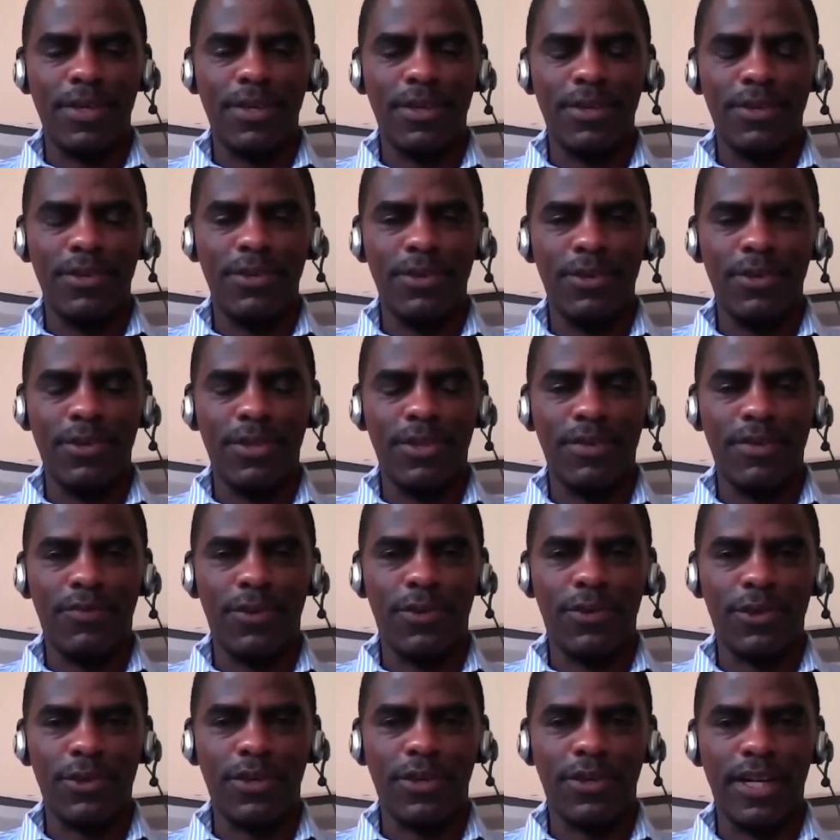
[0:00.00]
the
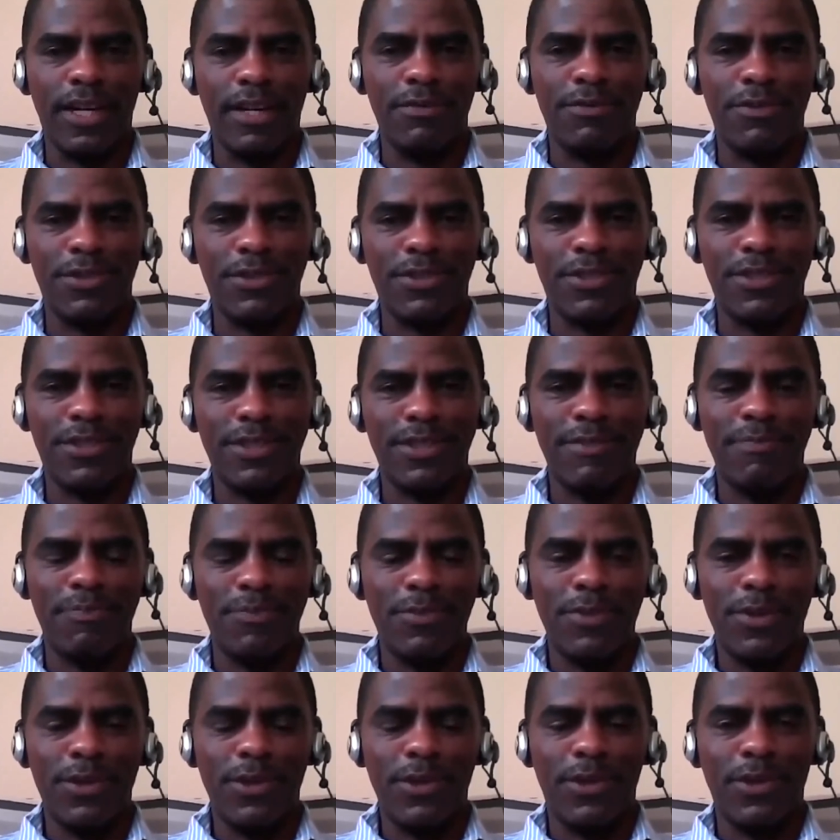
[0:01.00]
photographs
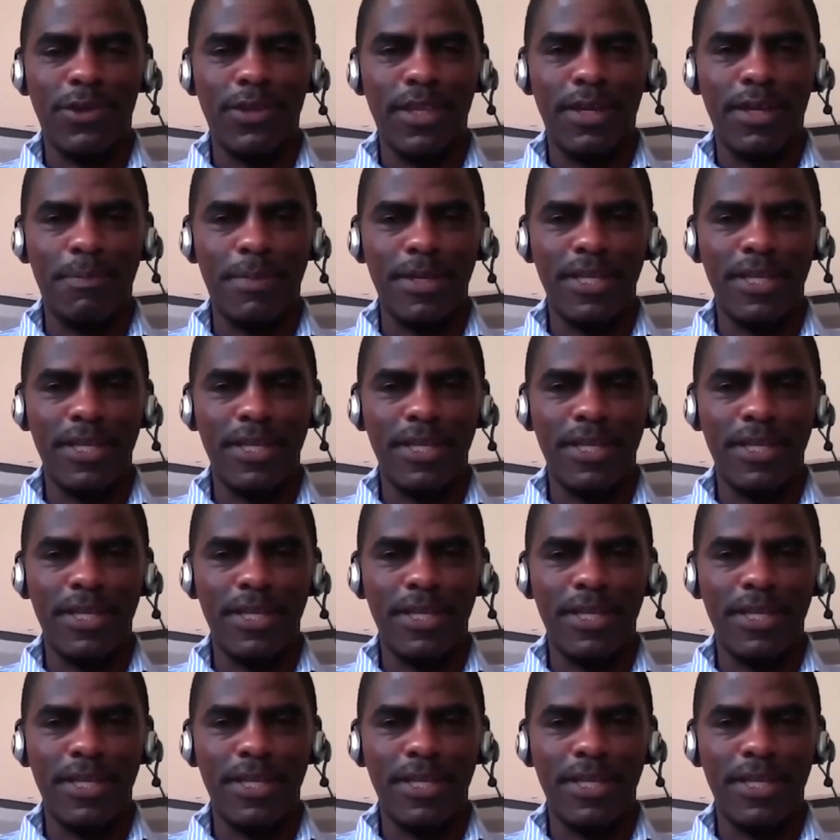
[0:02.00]
or the